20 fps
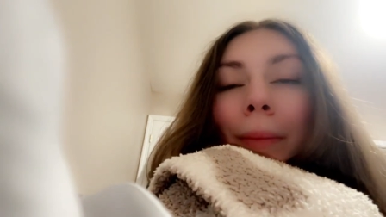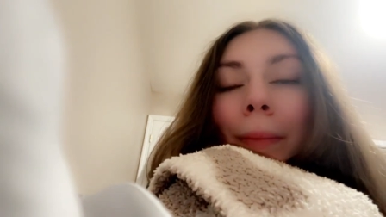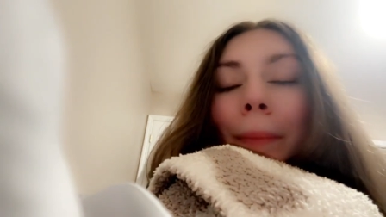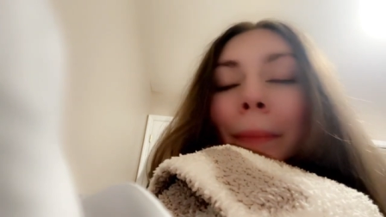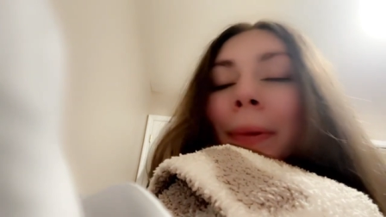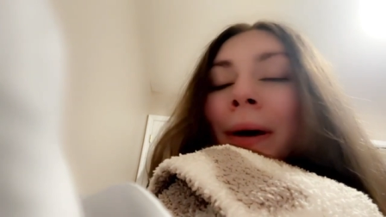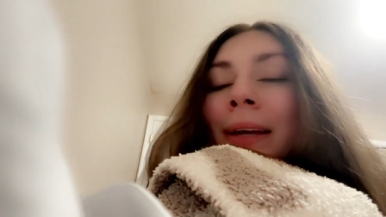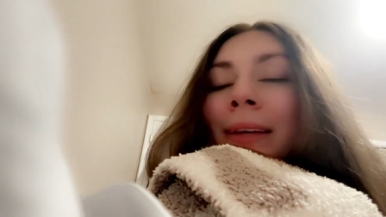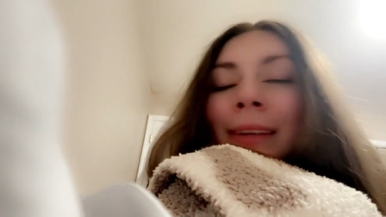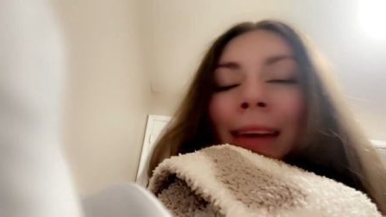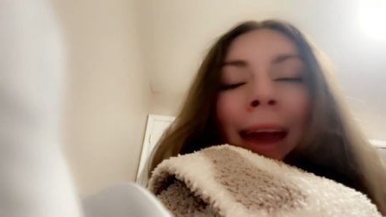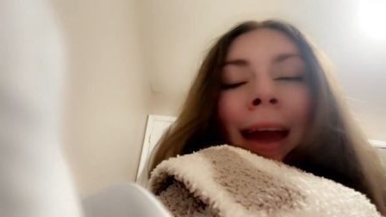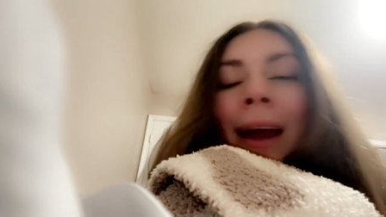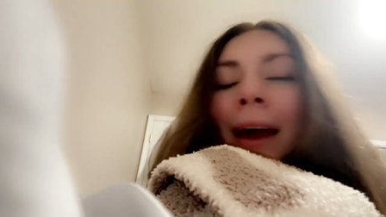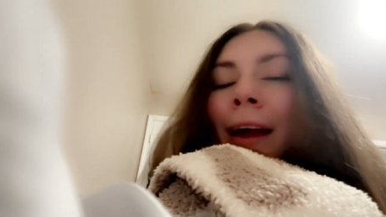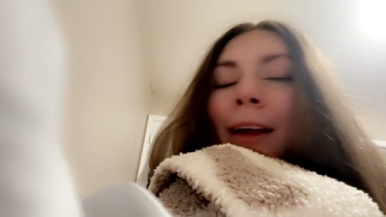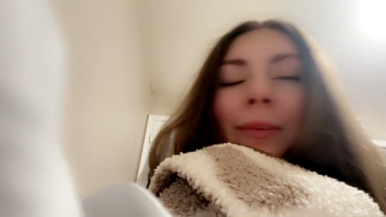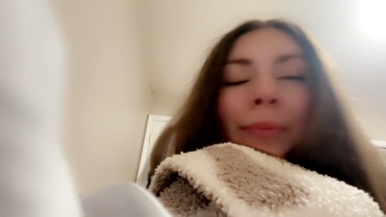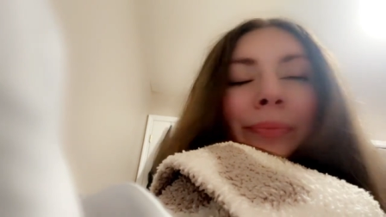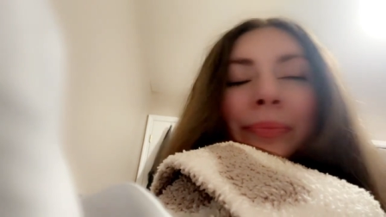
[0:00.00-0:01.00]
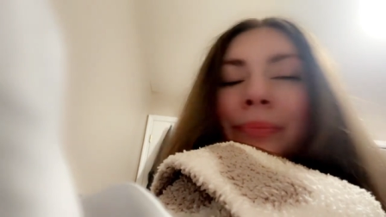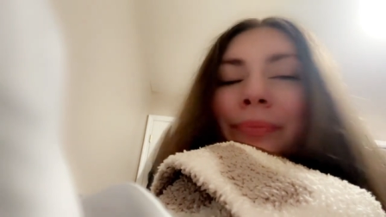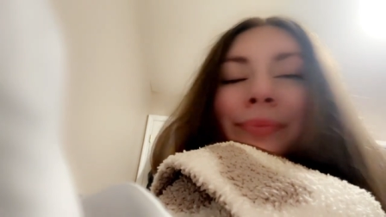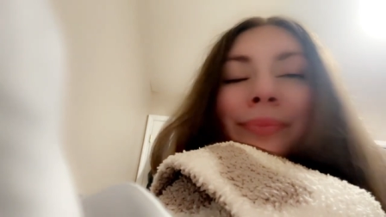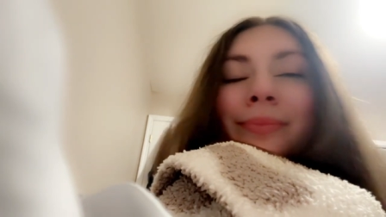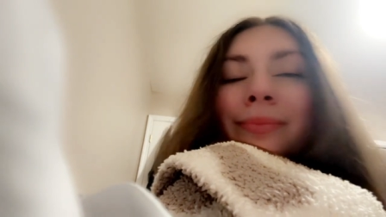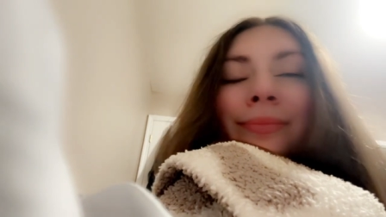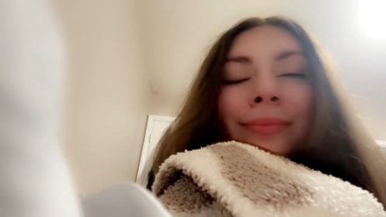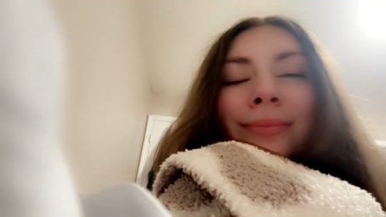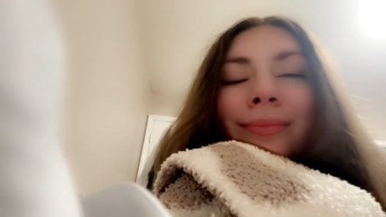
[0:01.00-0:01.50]
but yeah,
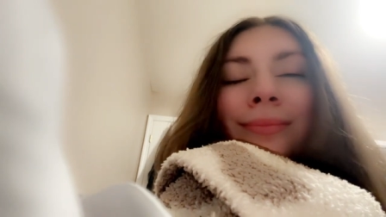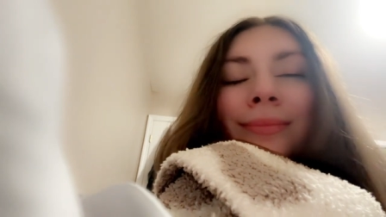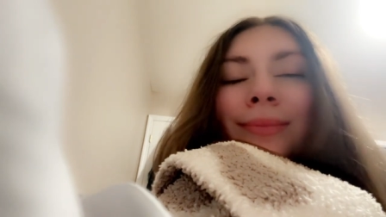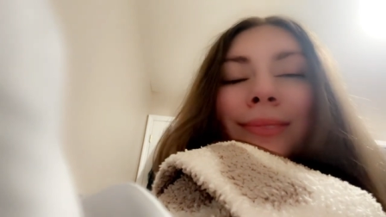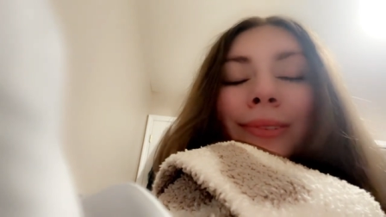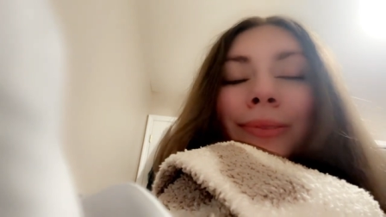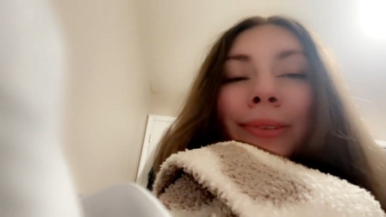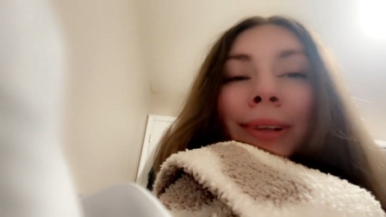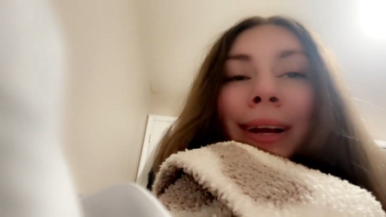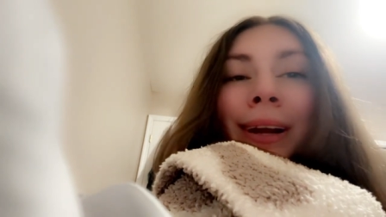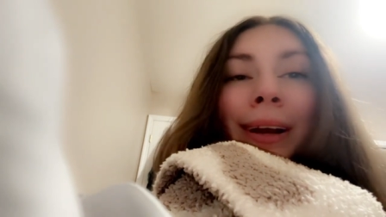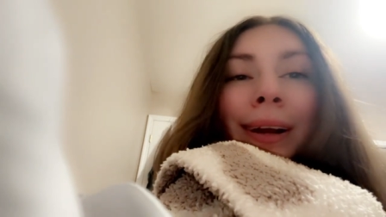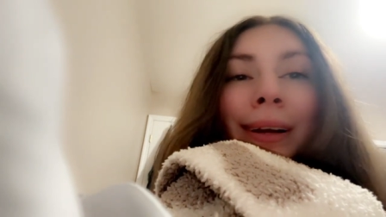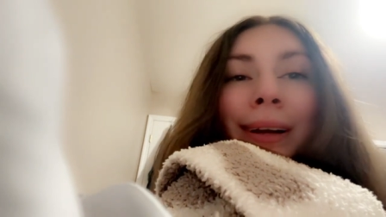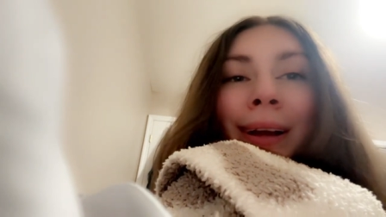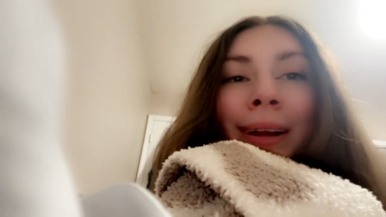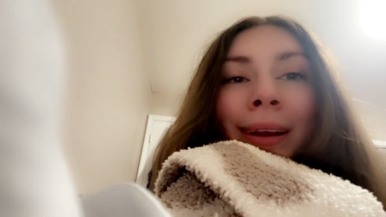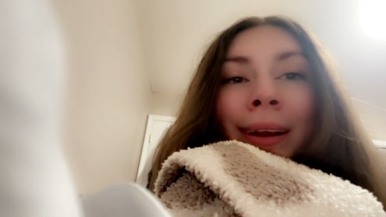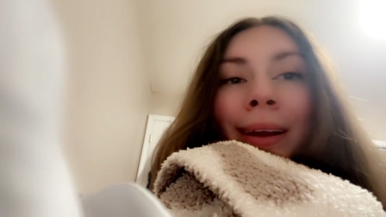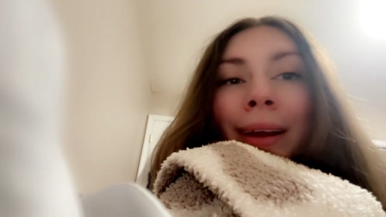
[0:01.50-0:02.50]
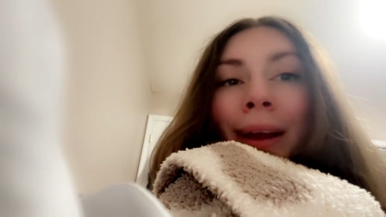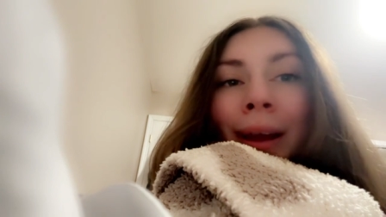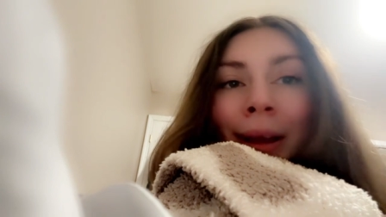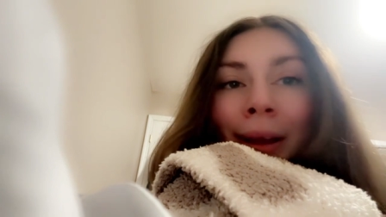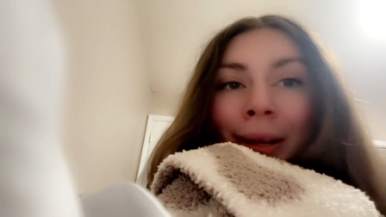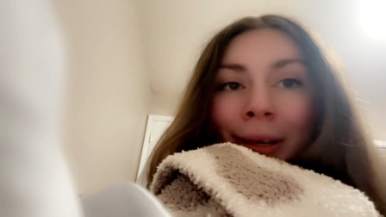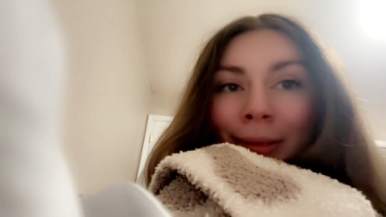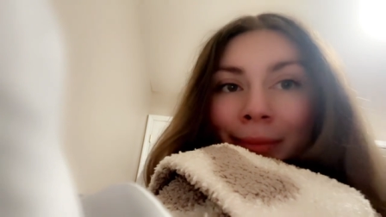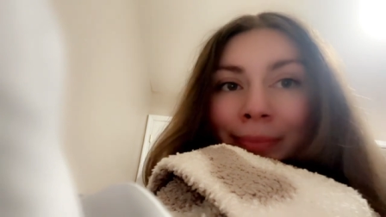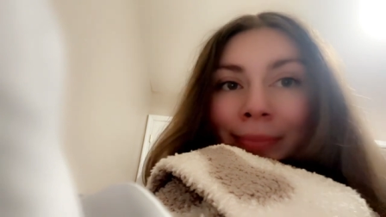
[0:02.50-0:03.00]
we're gonna
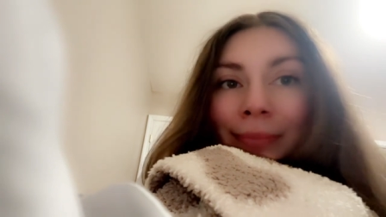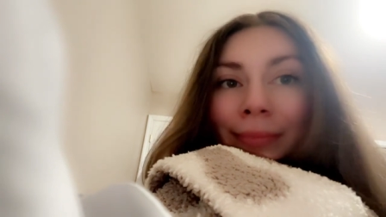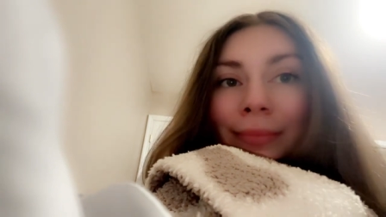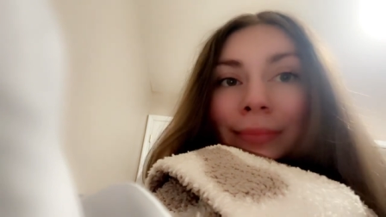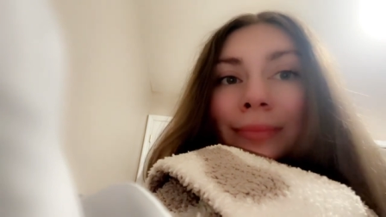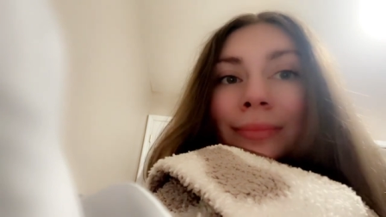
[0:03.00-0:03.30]
um,